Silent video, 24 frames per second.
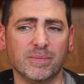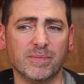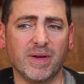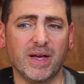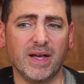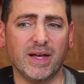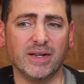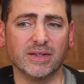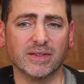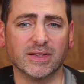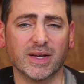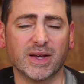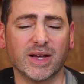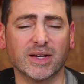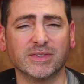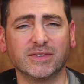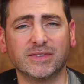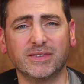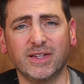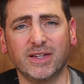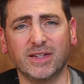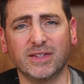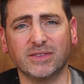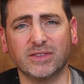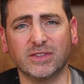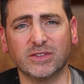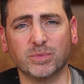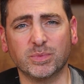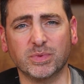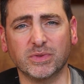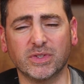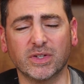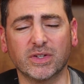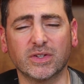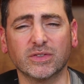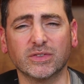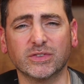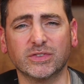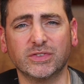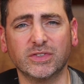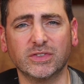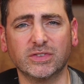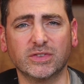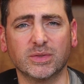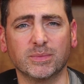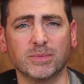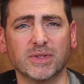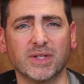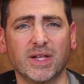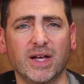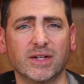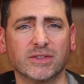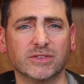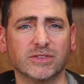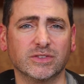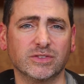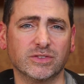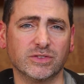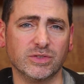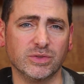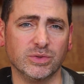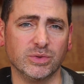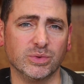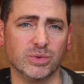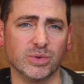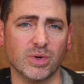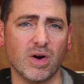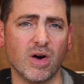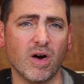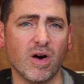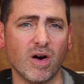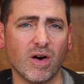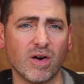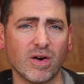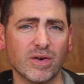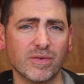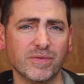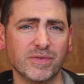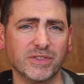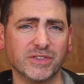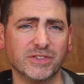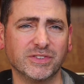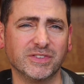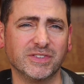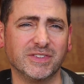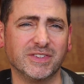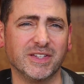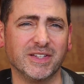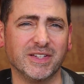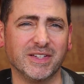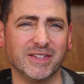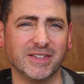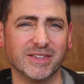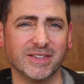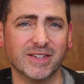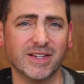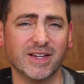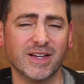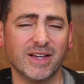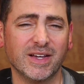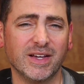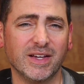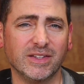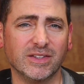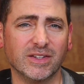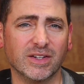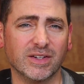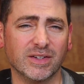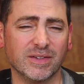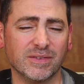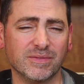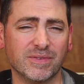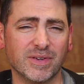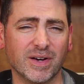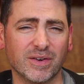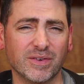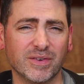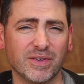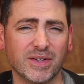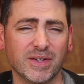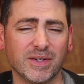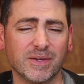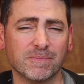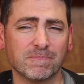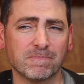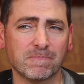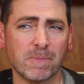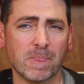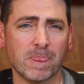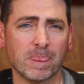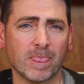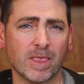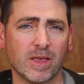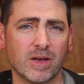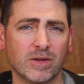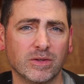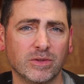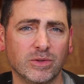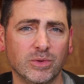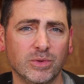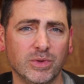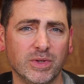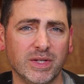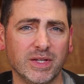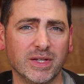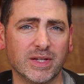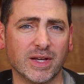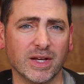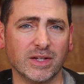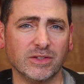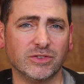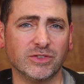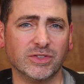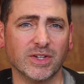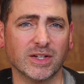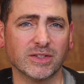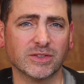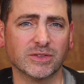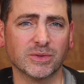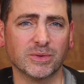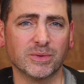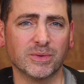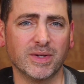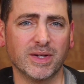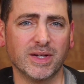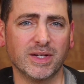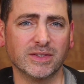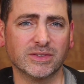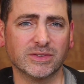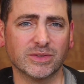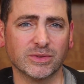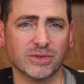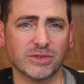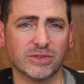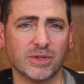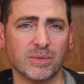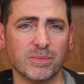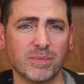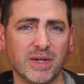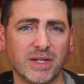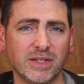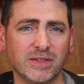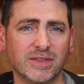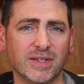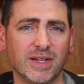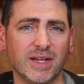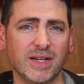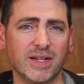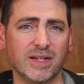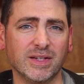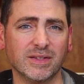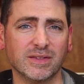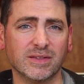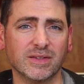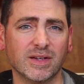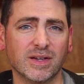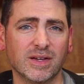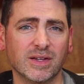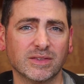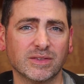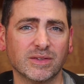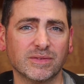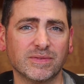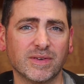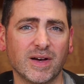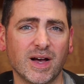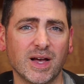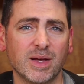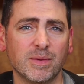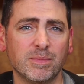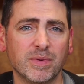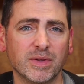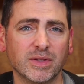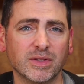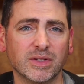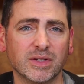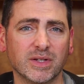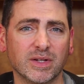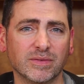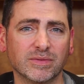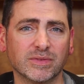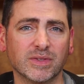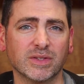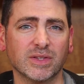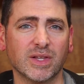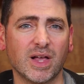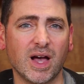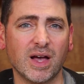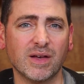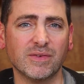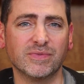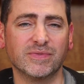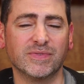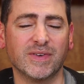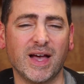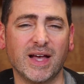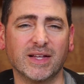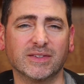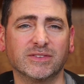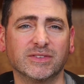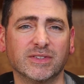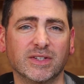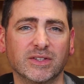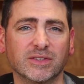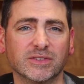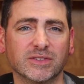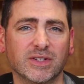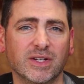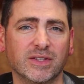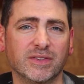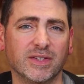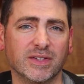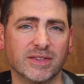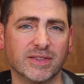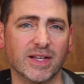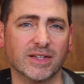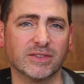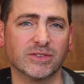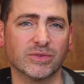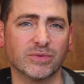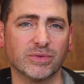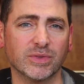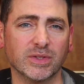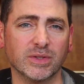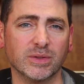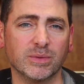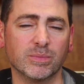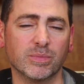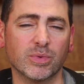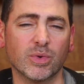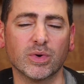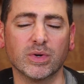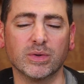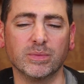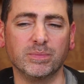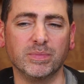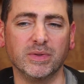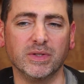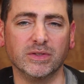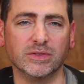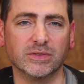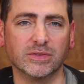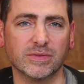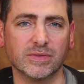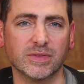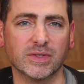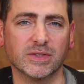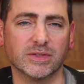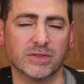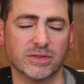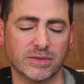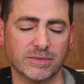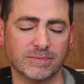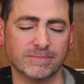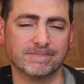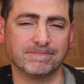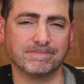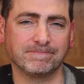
And like I said, this particular system allows us to harvest it in a very unique and gentle way so as to maintain the viability of the live fat cells, and I think that's a really important piece of this.